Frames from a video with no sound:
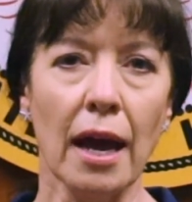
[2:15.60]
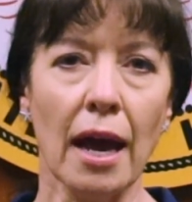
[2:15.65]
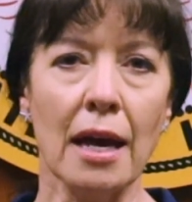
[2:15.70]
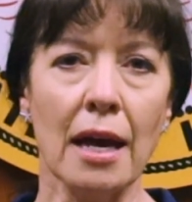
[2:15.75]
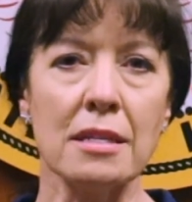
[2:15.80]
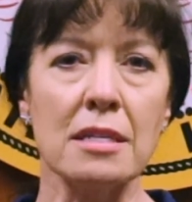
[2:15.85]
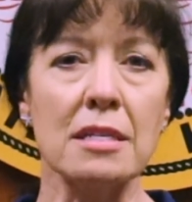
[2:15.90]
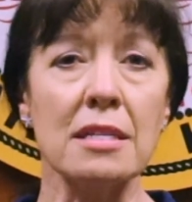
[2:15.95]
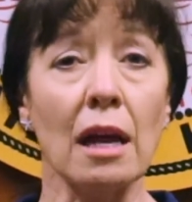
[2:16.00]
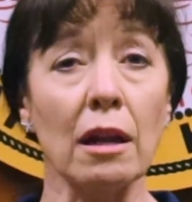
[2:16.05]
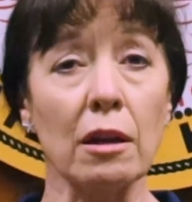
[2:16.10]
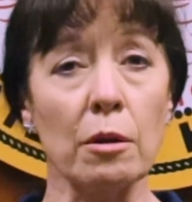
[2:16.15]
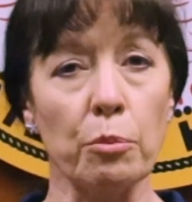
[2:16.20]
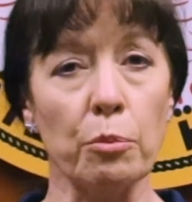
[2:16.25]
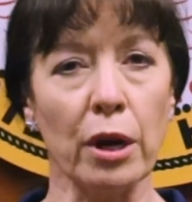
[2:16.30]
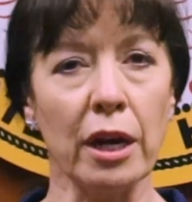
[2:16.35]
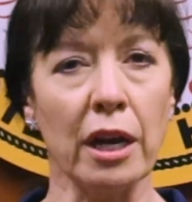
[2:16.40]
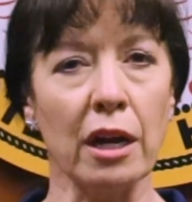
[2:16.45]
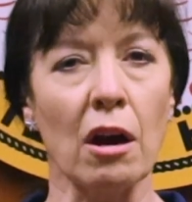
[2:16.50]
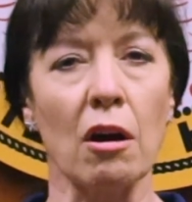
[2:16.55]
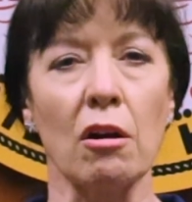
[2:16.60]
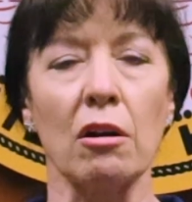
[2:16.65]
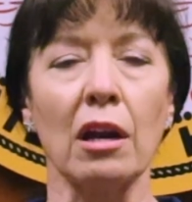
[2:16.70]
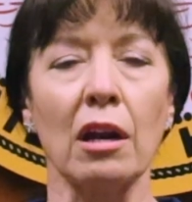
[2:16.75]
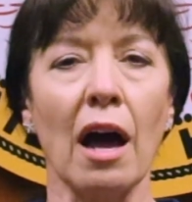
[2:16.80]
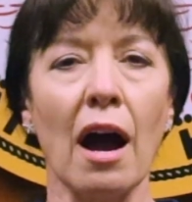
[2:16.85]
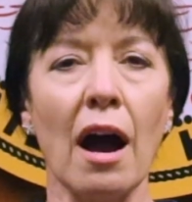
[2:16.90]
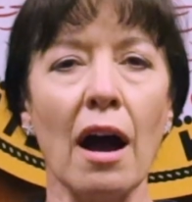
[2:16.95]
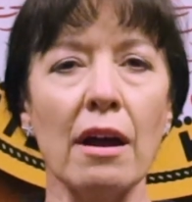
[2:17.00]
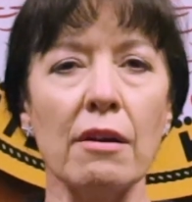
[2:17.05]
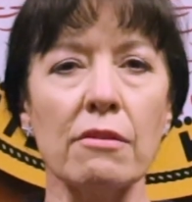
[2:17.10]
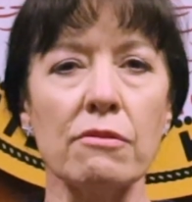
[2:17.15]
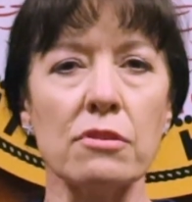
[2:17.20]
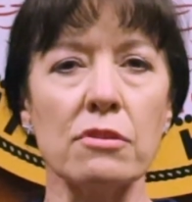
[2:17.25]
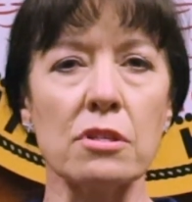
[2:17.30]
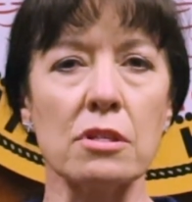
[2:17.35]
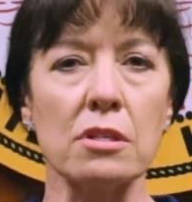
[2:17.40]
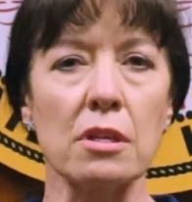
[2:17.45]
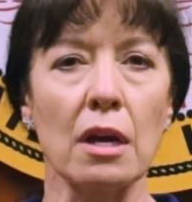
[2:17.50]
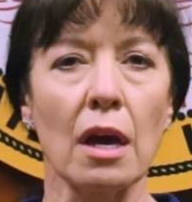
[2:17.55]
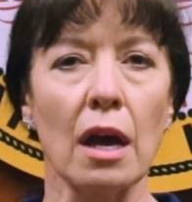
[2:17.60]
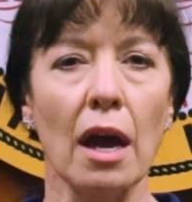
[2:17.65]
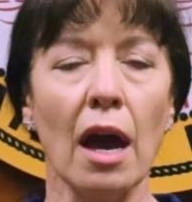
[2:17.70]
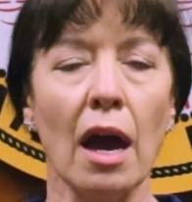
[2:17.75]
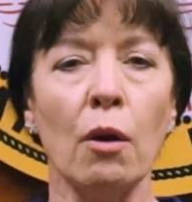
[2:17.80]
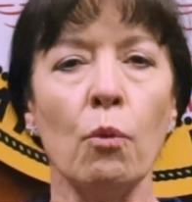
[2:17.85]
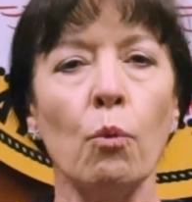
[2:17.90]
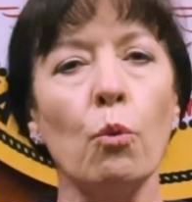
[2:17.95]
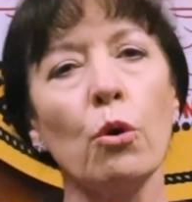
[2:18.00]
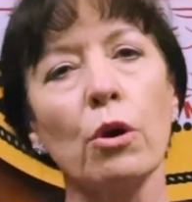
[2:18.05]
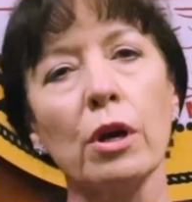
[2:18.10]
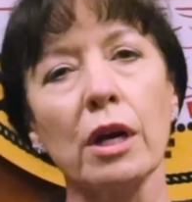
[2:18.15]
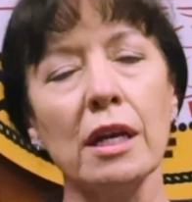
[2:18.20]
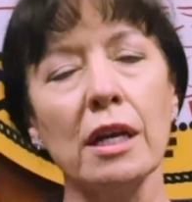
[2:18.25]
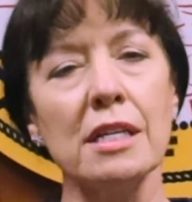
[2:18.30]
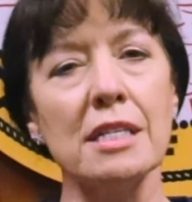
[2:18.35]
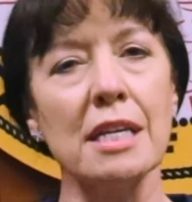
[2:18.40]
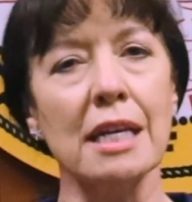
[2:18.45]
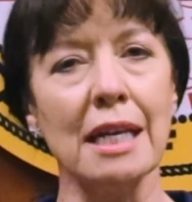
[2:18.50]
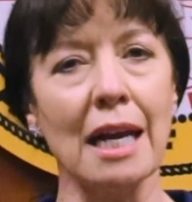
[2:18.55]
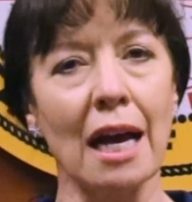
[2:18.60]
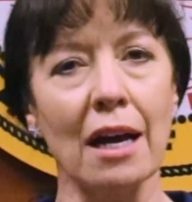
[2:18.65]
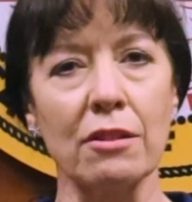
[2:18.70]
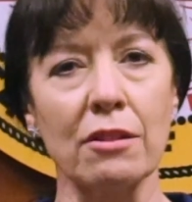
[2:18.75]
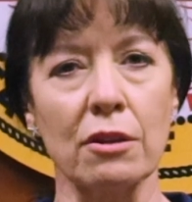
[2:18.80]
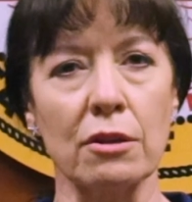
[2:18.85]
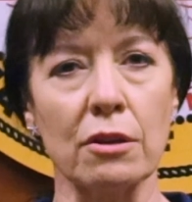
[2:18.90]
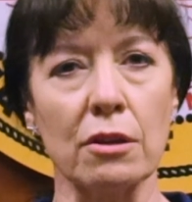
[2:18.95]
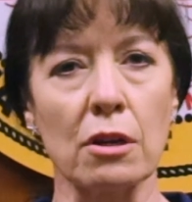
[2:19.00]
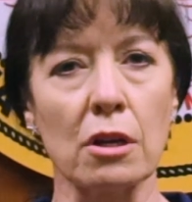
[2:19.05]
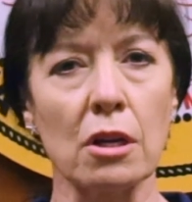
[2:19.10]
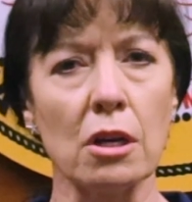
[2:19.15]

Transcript: and celebrating our lives and working together.